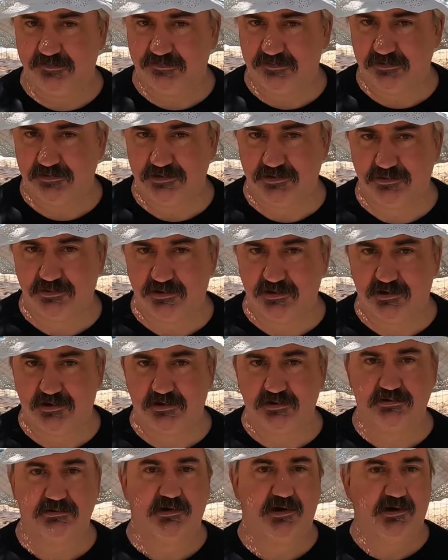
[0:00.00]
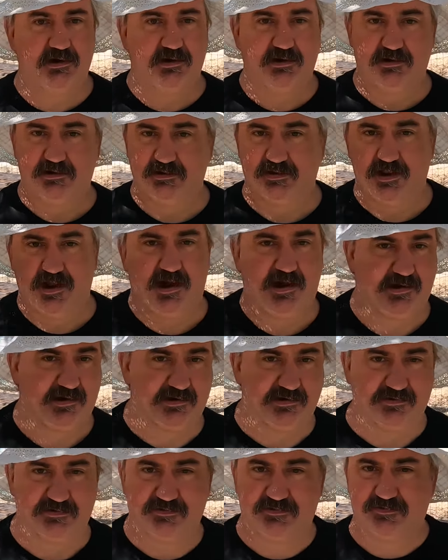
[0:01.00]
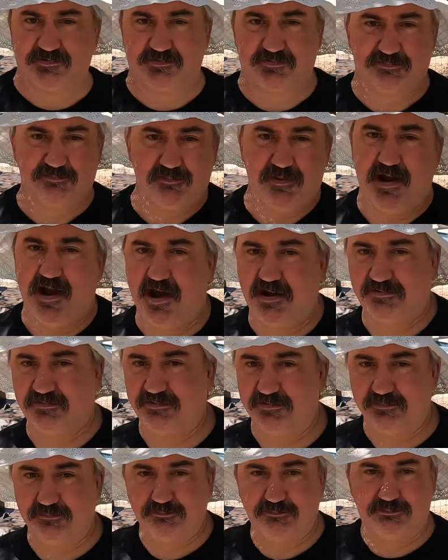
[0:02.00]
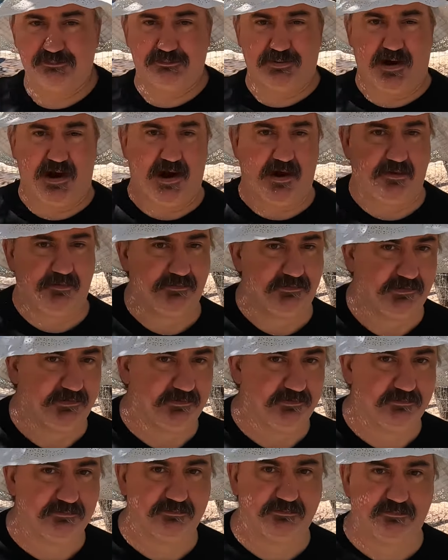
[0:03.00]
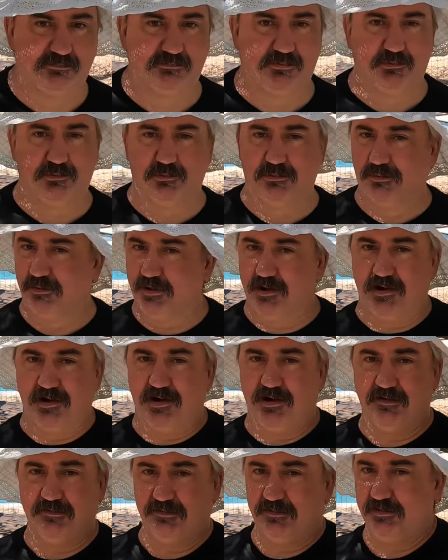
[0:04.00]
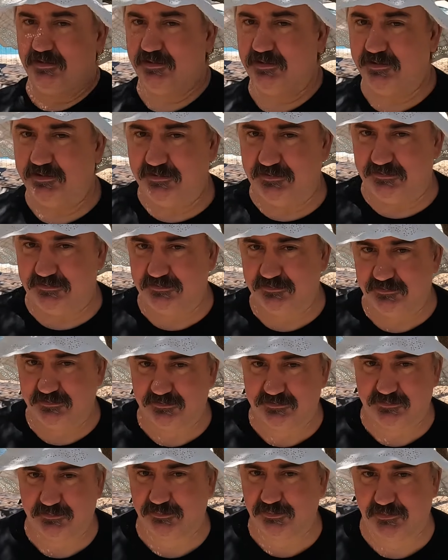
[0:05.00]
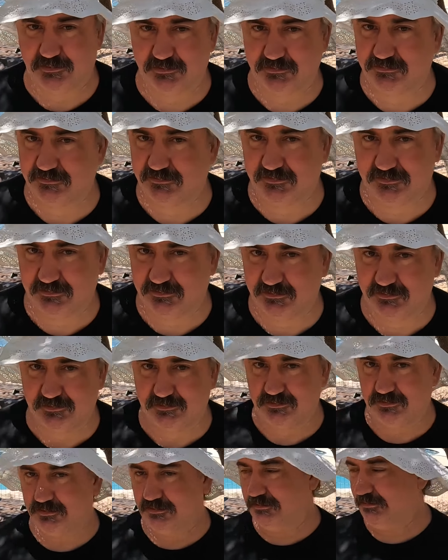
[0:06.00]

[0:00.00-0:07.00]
if you're new here, like and smash and pound and do whatever it is you're supposed to do.